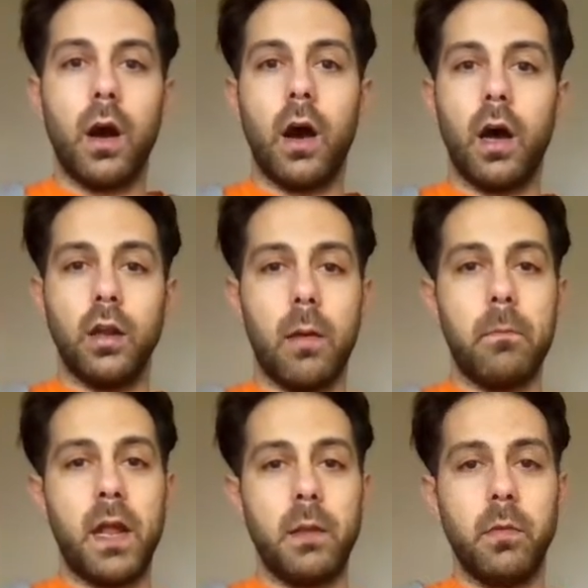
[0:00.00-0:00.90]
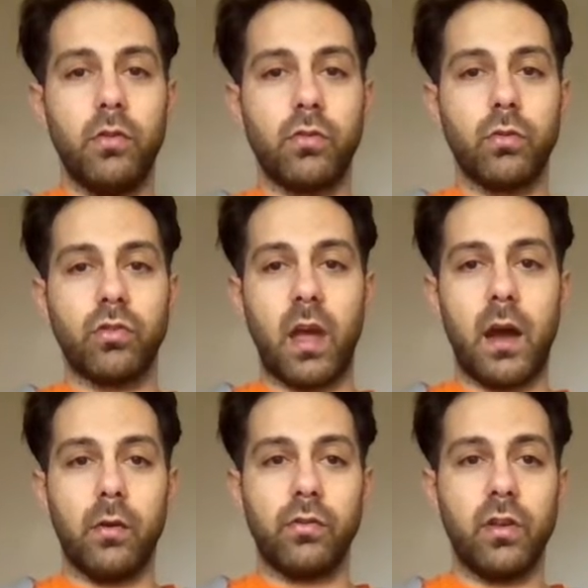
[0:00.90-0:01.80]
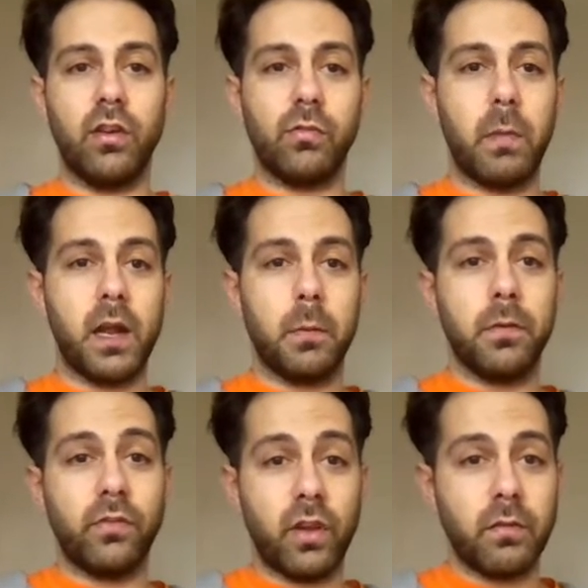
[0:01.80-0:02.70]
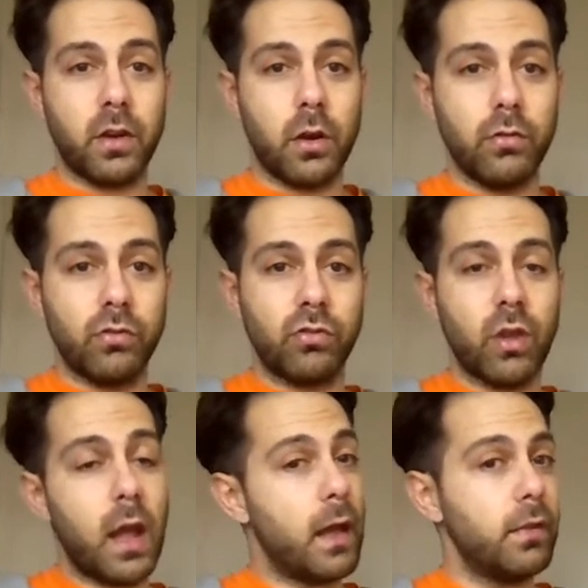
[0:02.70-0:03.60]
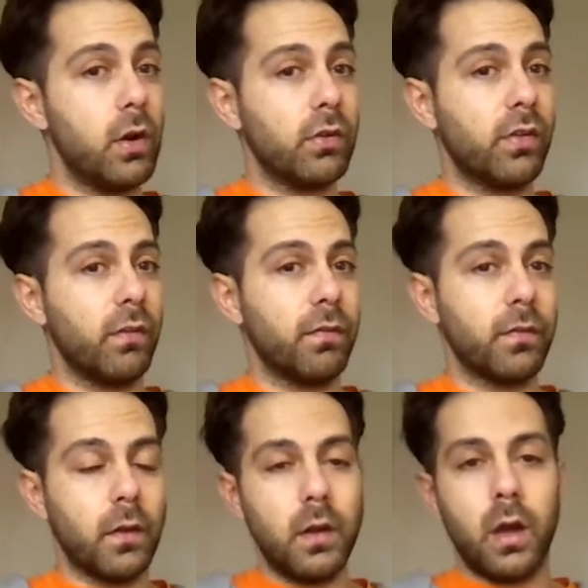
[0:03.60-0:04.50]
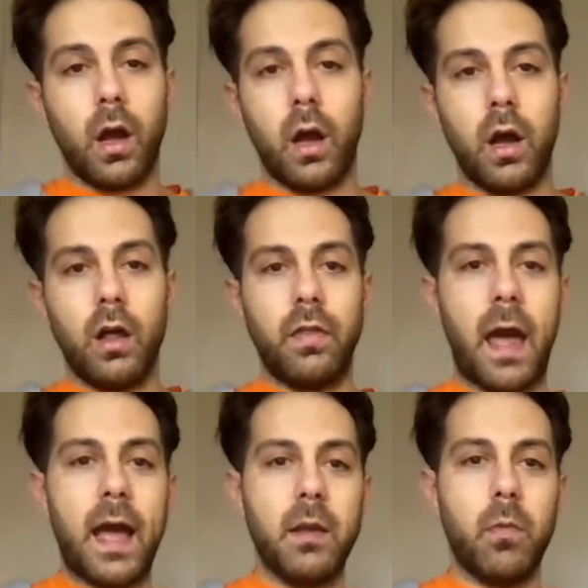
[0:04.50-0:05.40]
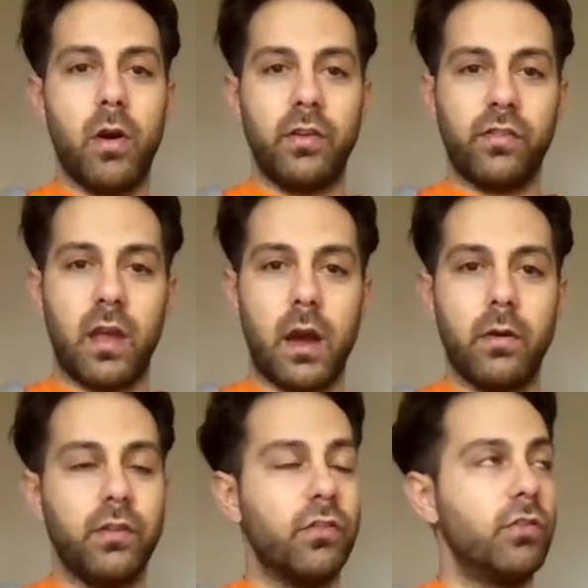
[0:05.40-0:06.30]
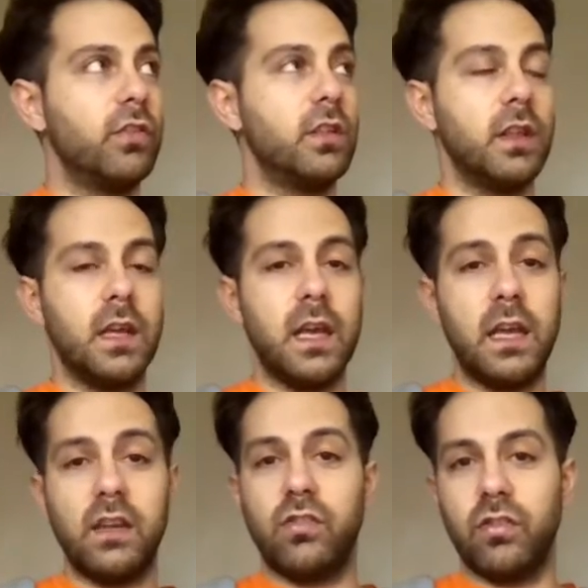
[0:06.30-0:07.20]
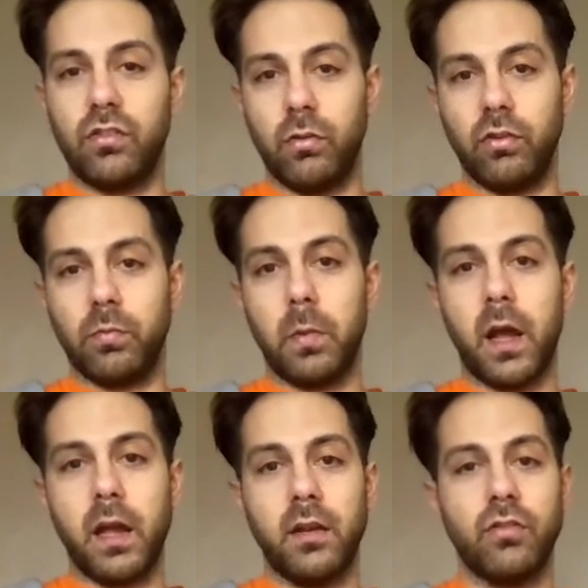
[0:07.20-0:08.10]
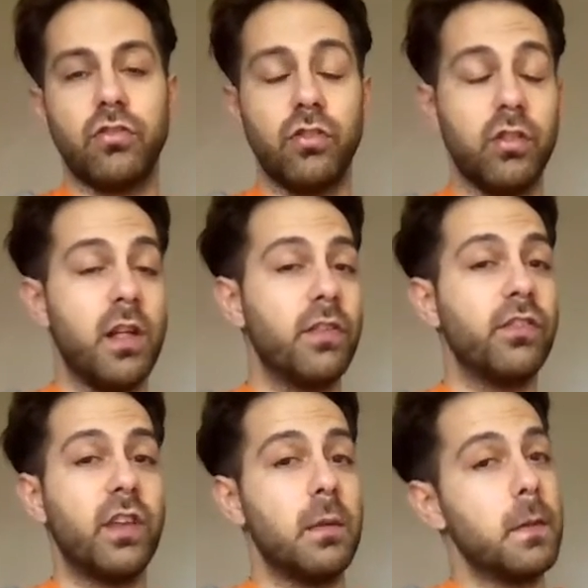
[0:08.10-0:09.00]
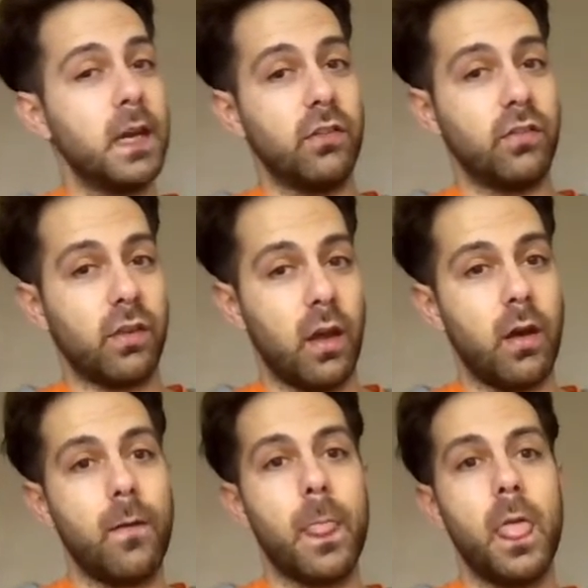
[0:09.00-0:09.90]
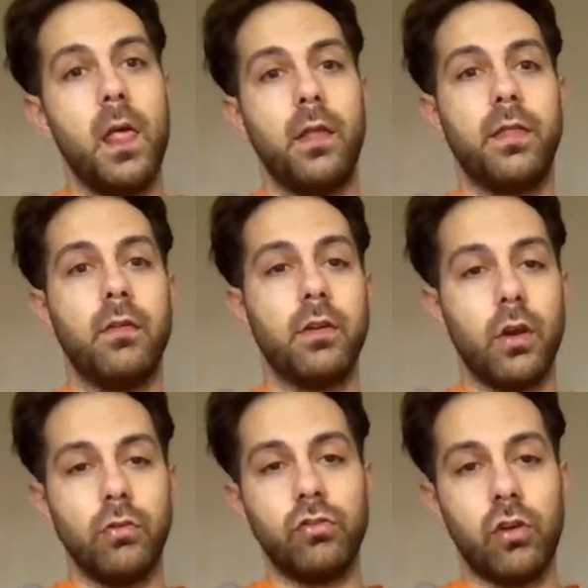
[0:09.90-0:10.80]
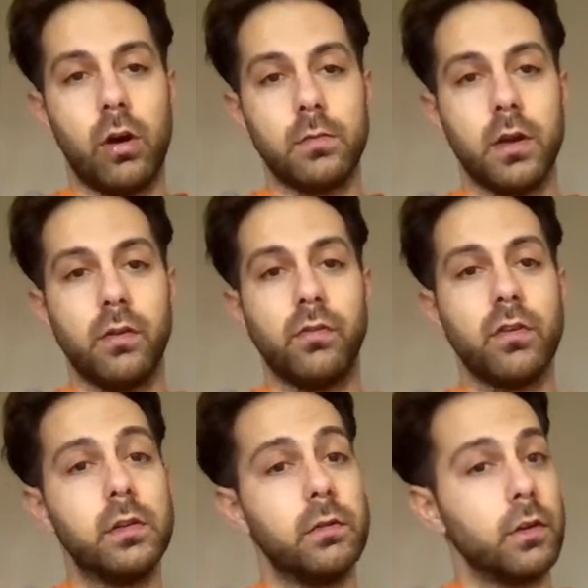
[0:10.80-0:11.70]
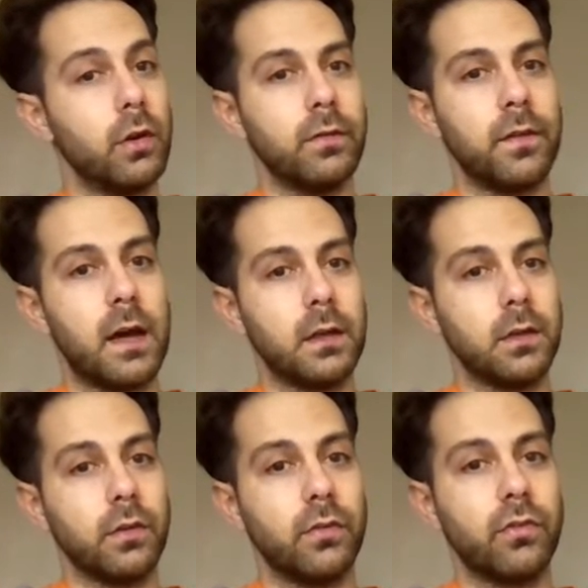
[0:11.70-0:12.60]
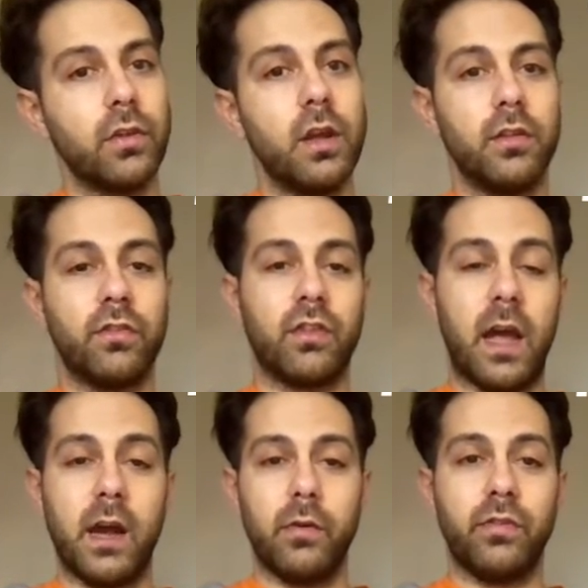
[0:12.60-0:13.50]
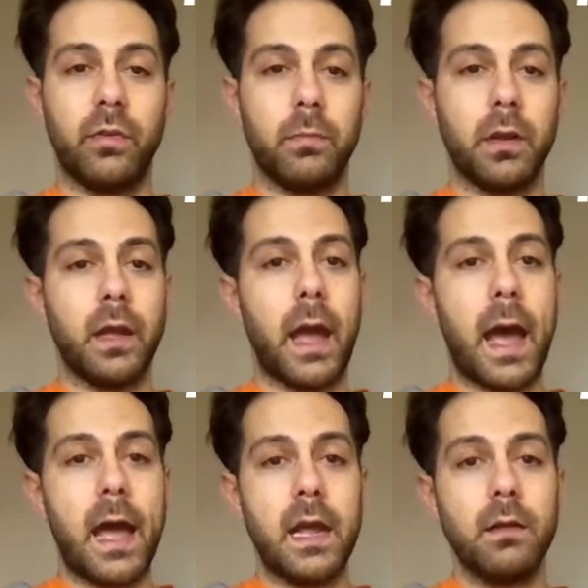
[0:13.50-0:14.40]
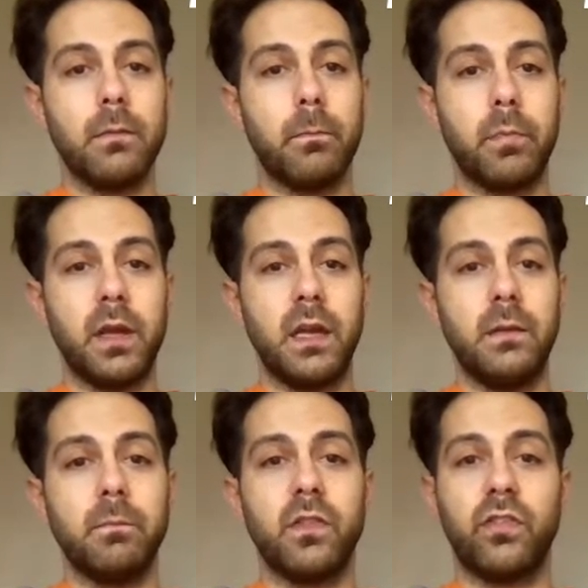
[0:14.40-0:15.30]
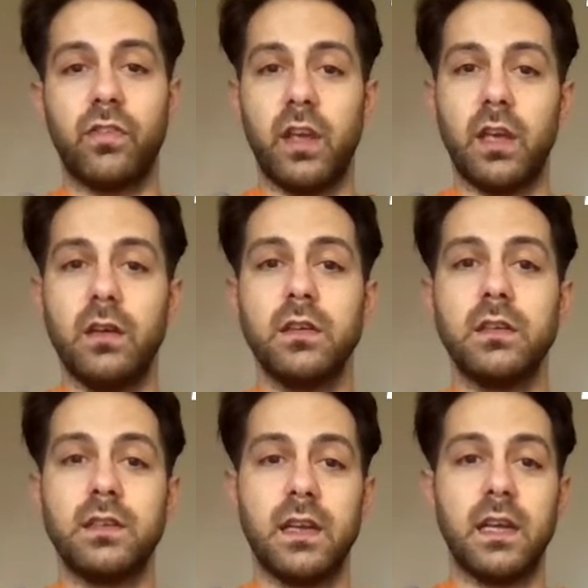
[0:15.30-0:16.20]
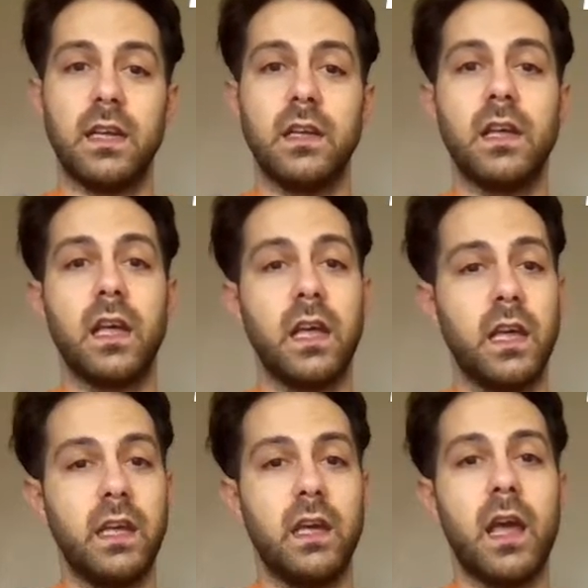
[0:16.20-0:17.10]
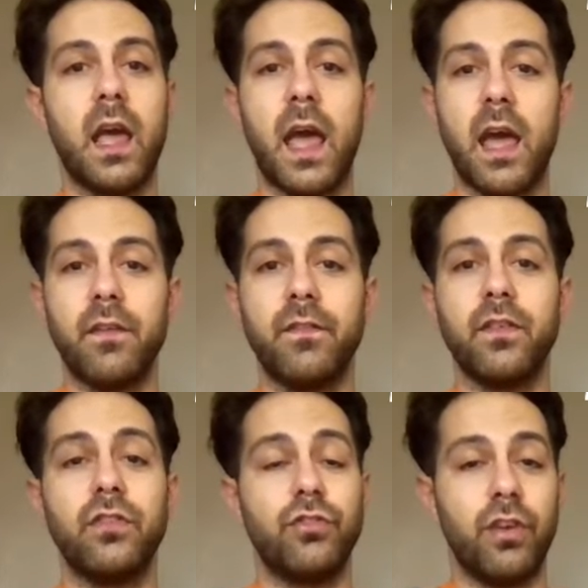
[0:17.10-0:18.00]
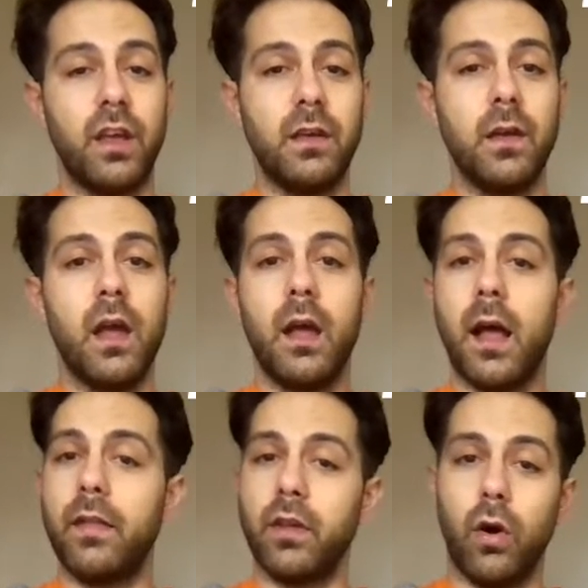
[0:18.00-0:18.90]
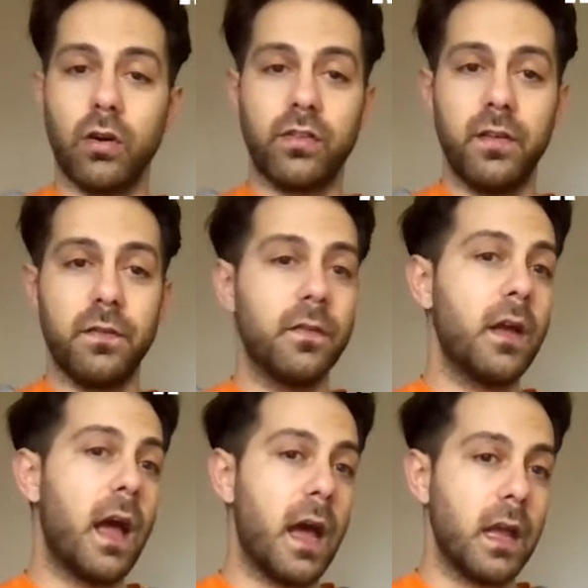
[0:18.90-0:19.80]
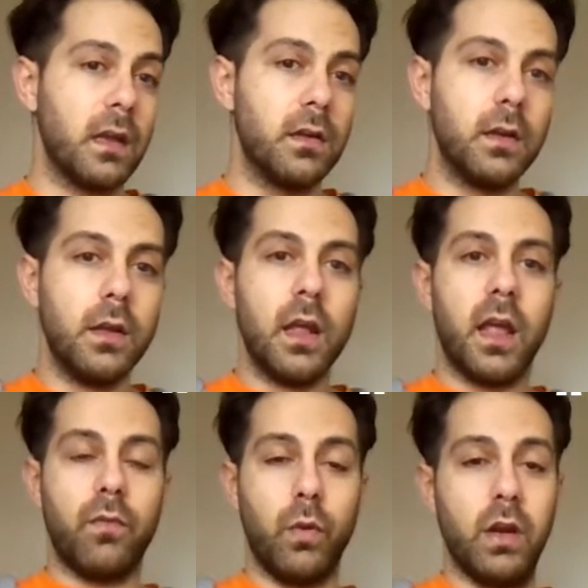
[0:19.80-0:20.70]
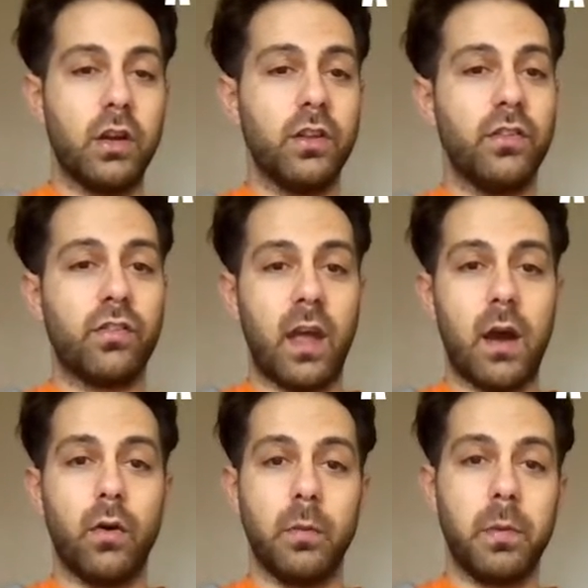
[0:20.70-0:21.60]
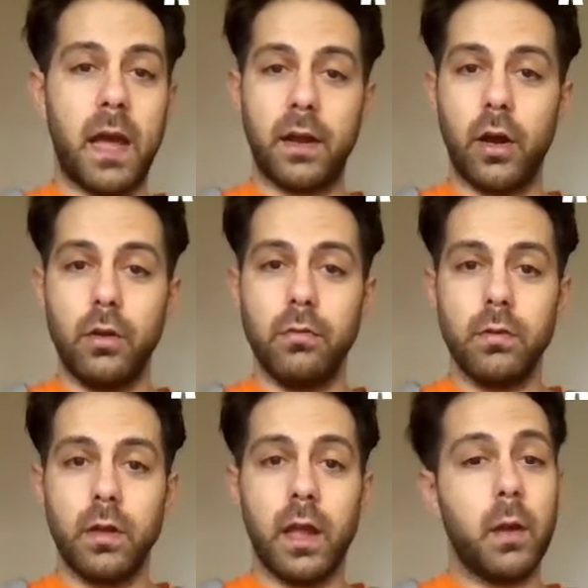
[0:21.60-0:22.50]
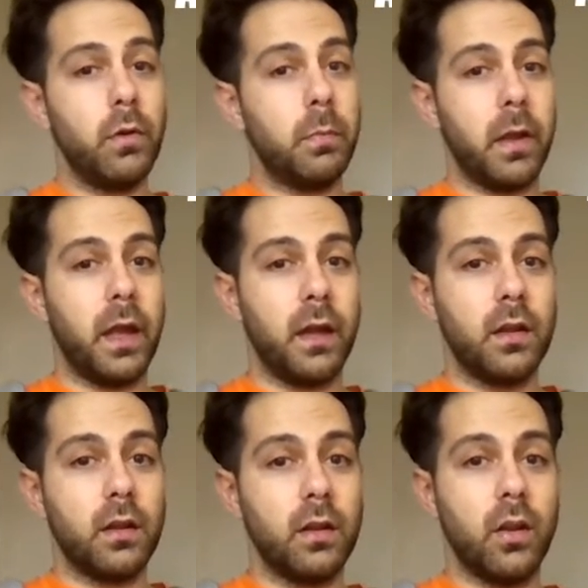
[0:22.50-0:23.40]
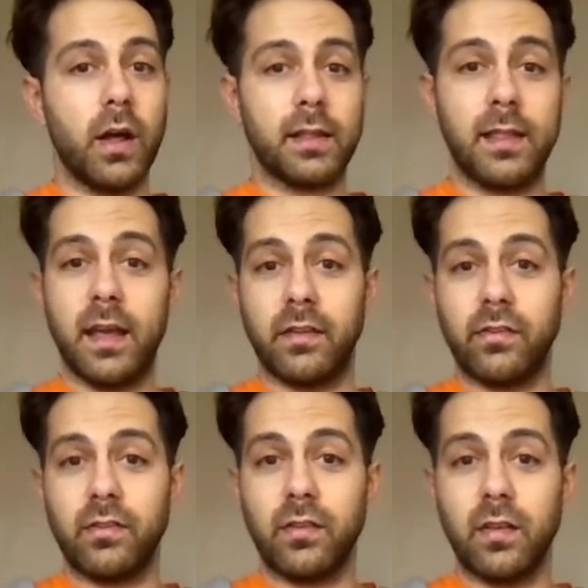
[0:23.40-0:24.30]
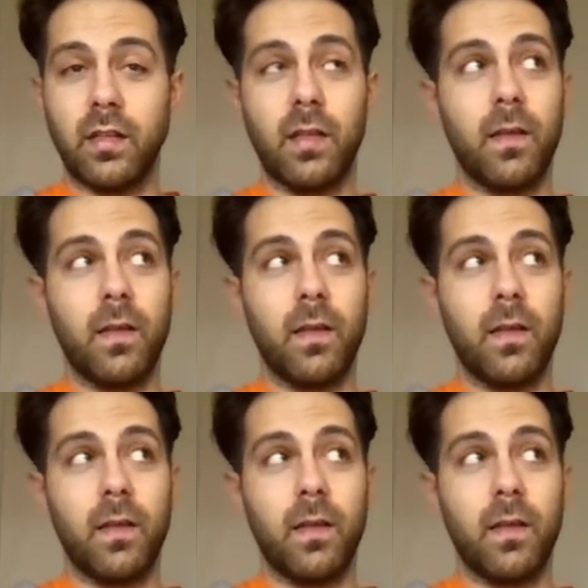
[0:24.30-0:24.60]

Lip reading: Like many musical scales, it is made up of 7 notes and the octave. The A minor scale is usually the easiest to explain, as just like the C major scale, there are no sharp notes and there are no flat notes. The scale is simply A, B, C, D, E, F, G, and the octave A. If we look at the scale on a piano, it would appear like this.